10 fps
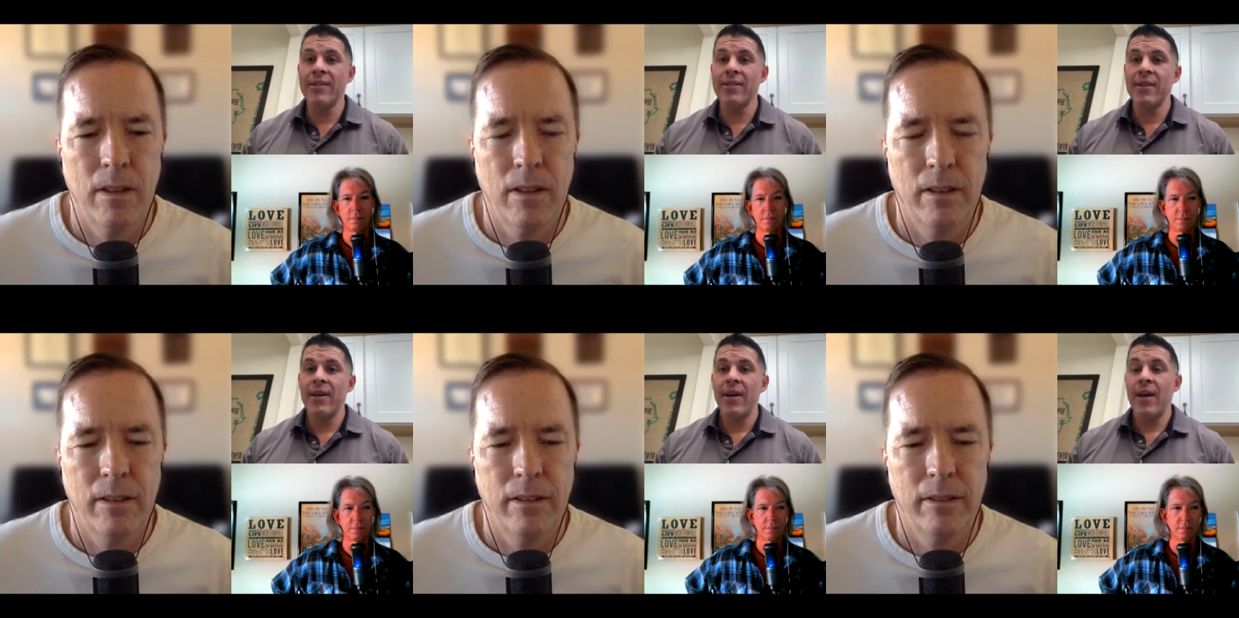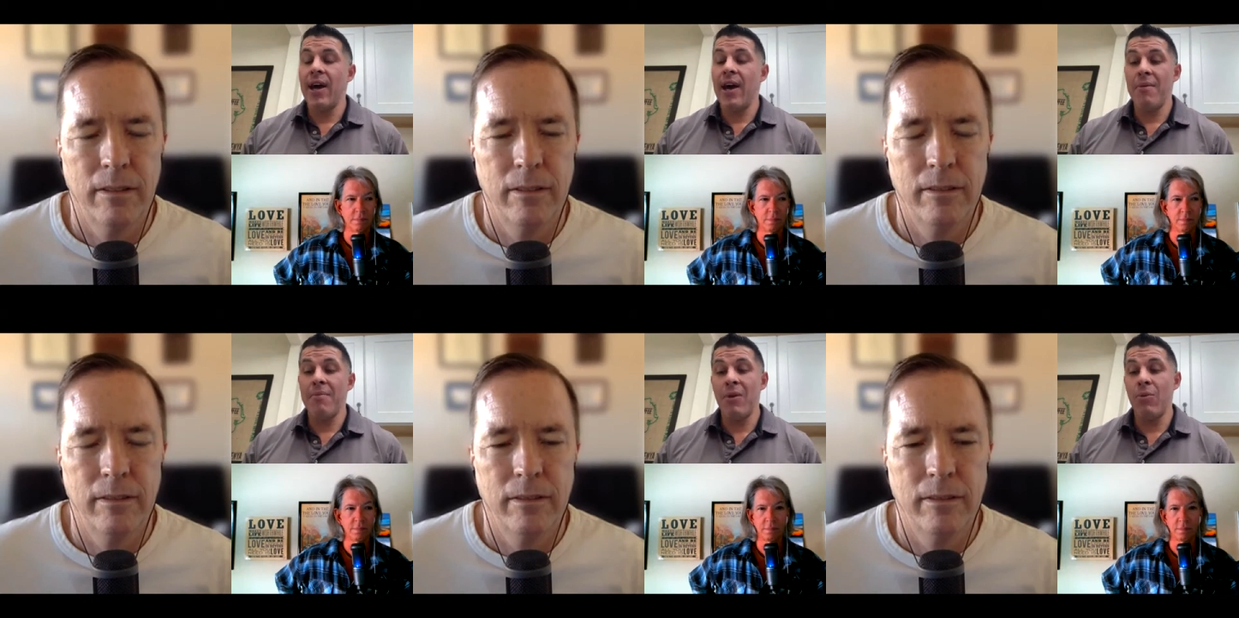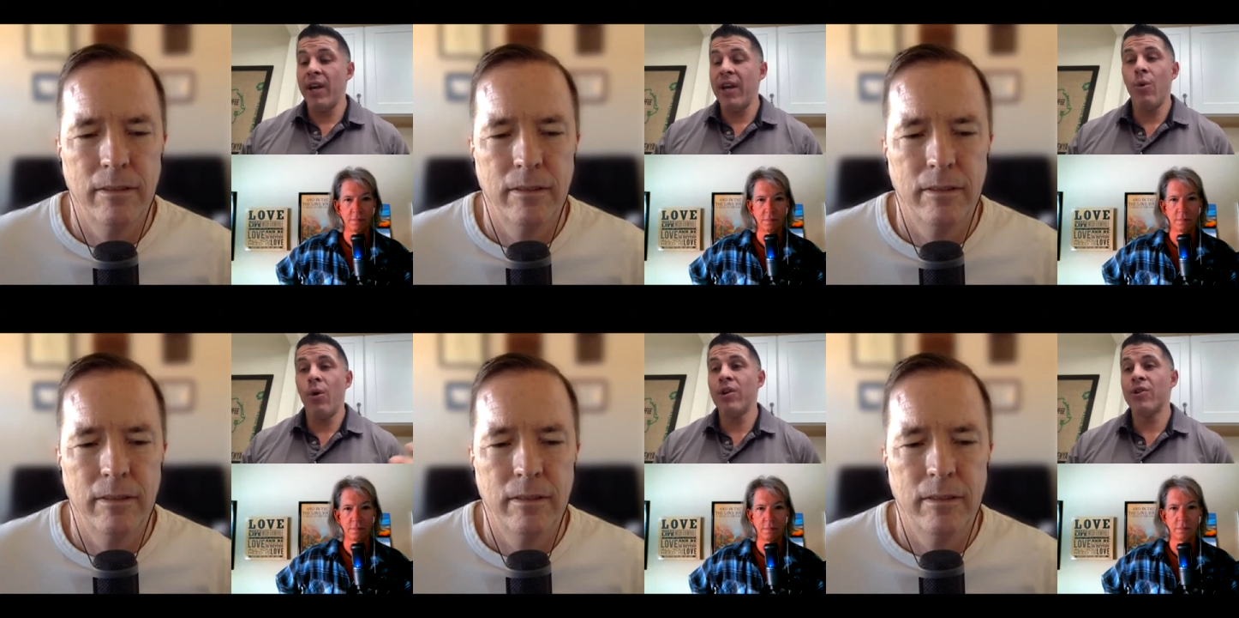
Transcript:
Speaker 1: wise, um, and we're getting